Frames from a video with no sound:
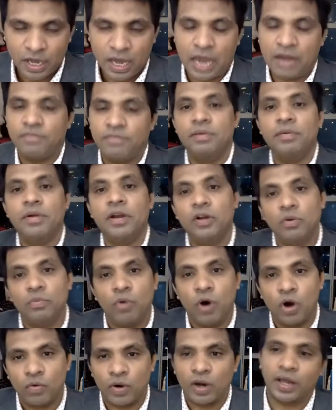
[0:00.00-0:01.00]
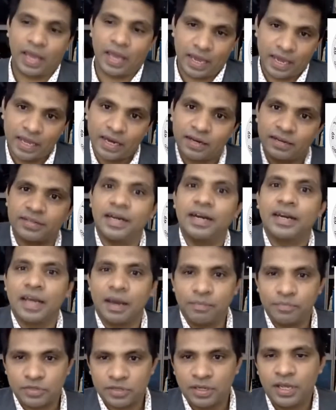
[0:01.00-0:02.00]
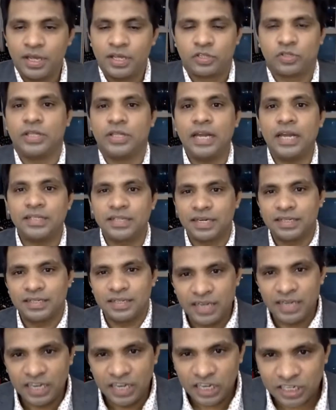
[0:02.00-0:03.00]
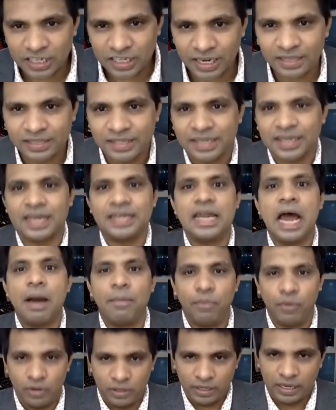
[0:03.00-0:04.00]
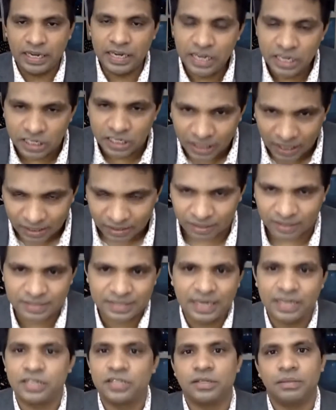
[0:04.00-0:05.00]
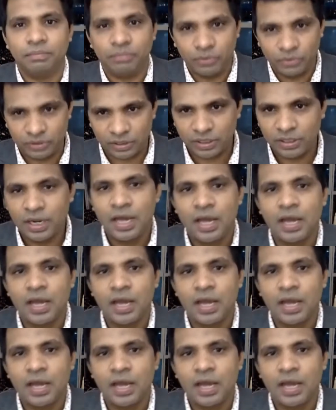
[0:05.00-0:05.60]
And we will do more work, again, result comes. So that's the reason the catapult, initial result is important.